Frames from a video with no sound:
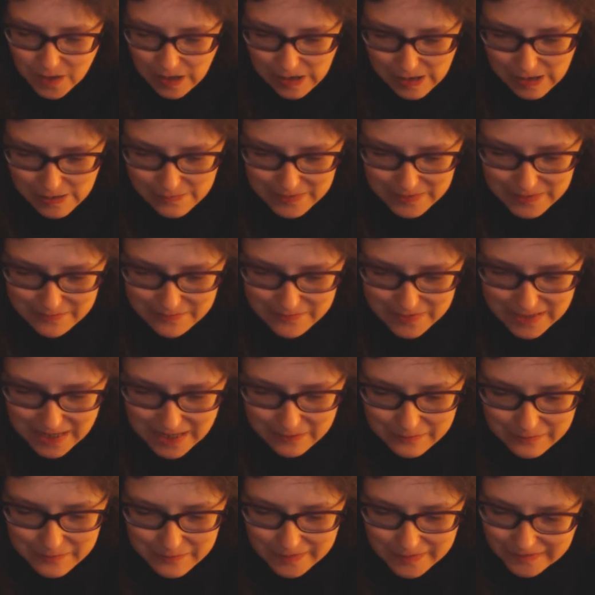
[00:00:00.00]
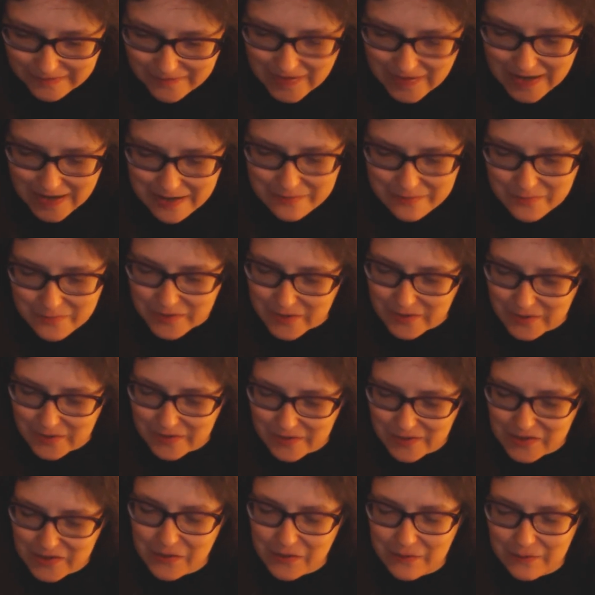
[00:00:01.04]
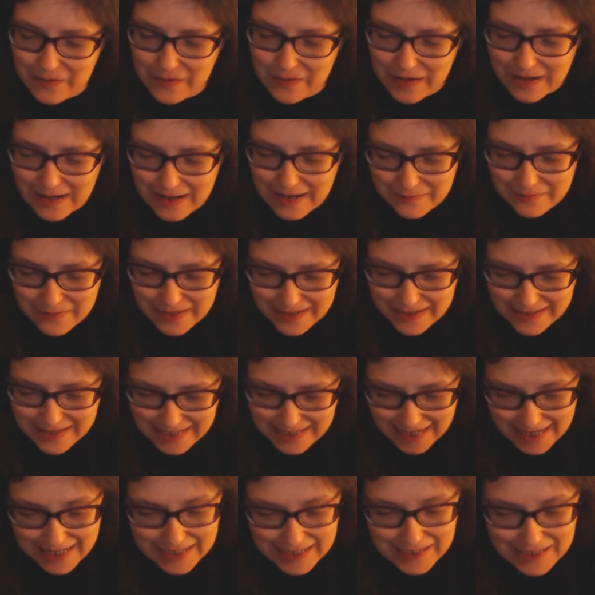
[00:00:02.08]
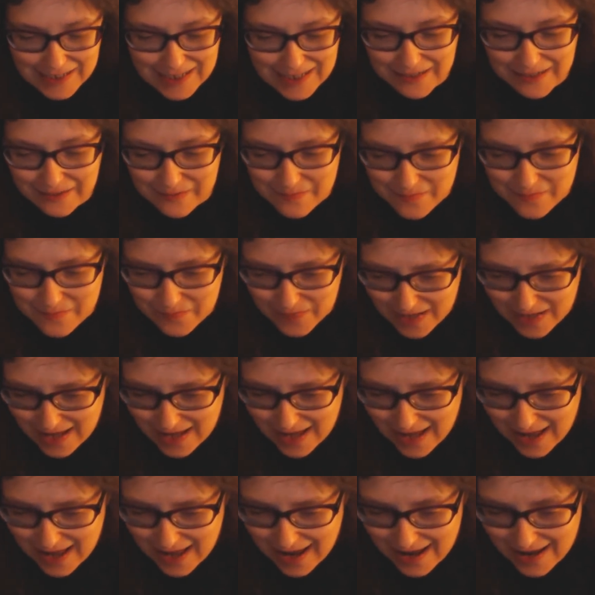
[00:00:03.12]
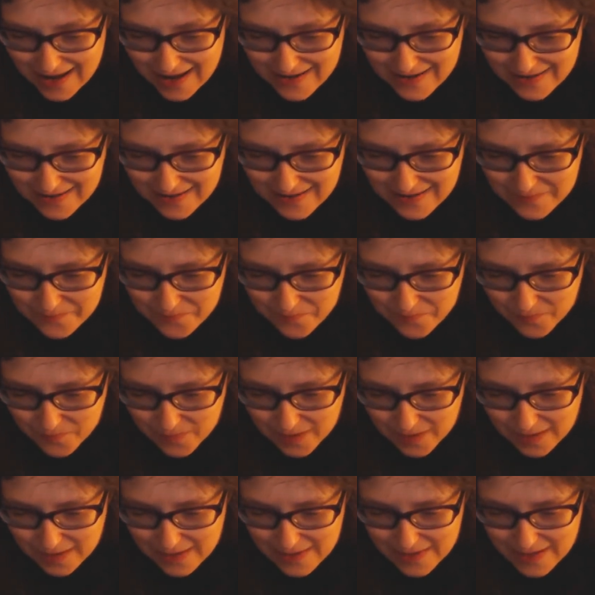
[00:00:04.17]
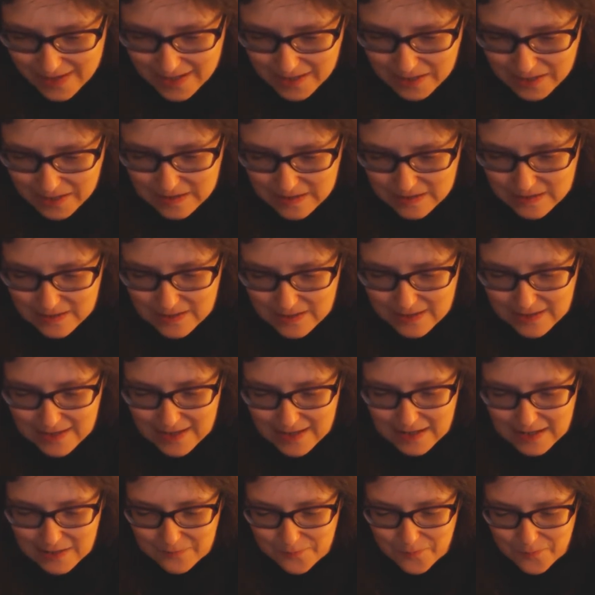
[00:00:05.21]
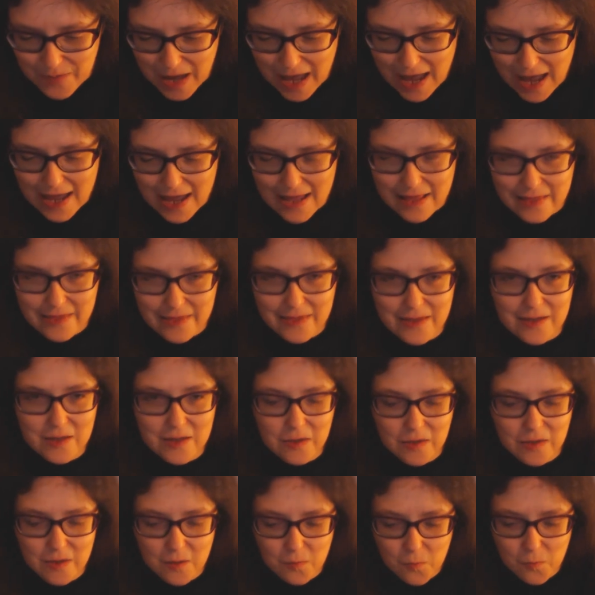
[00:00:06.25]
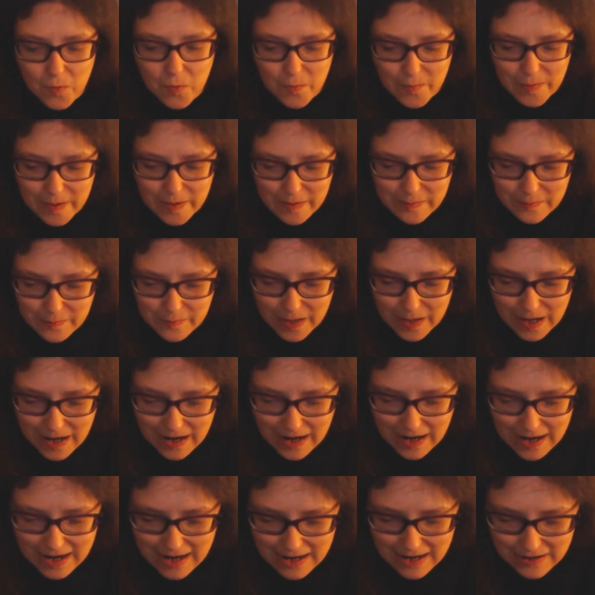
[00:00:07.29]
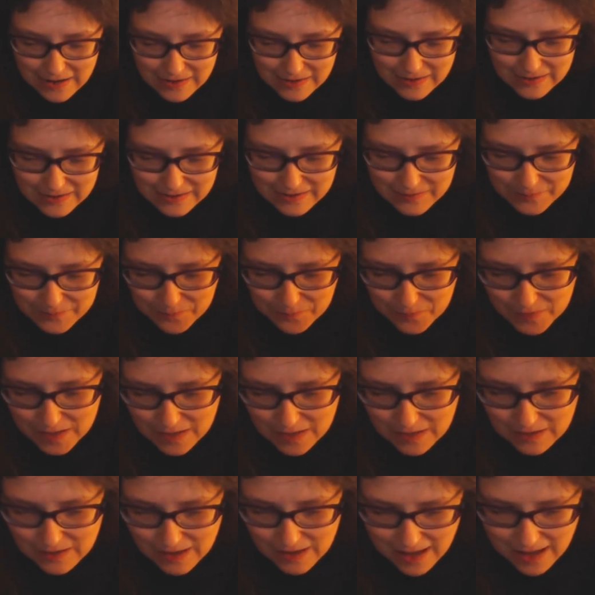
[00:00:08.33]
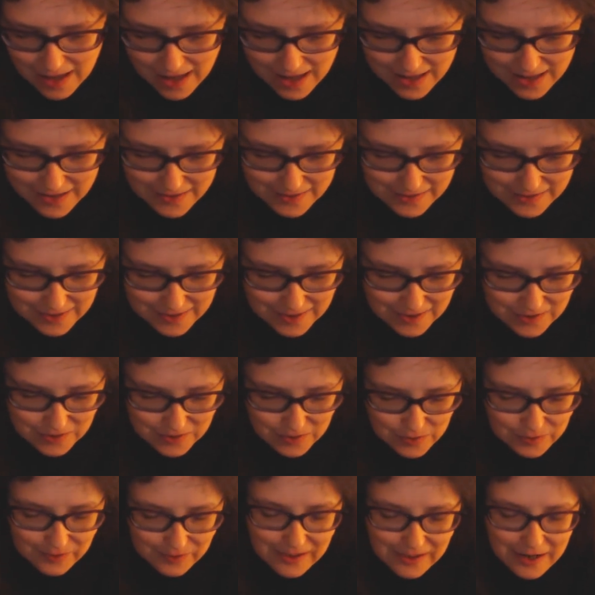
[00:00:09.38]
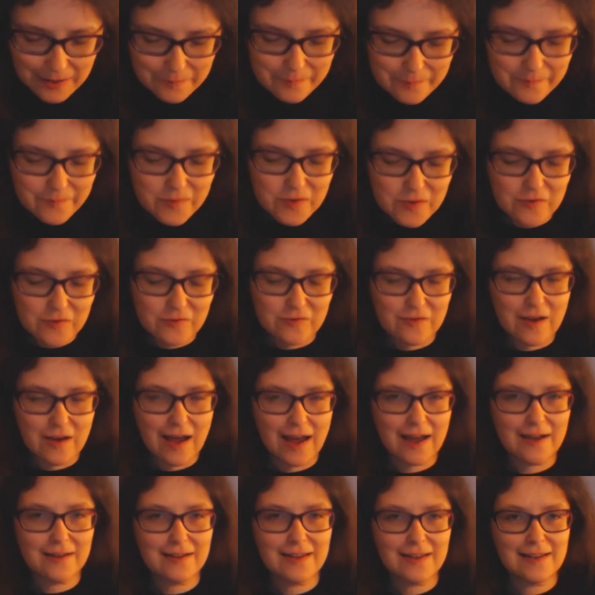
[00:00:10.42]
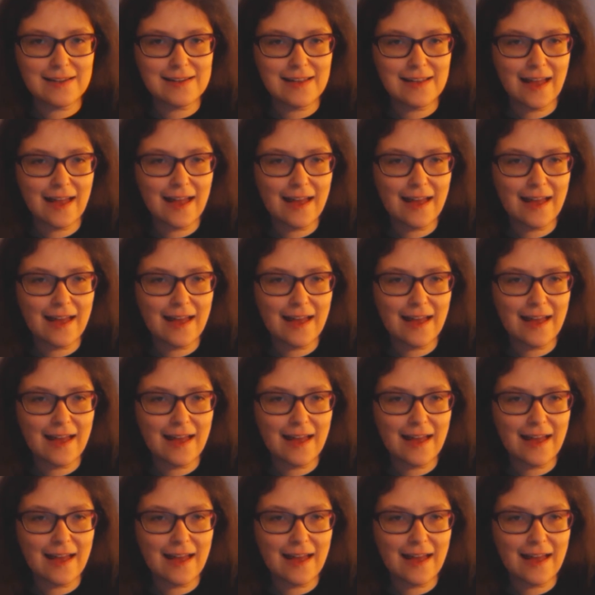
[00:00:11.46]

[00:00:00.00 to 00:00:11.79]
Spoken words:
calm him down, but Graham's also a bit scared too. And there's this the woman pilot, and she's called Armstrong,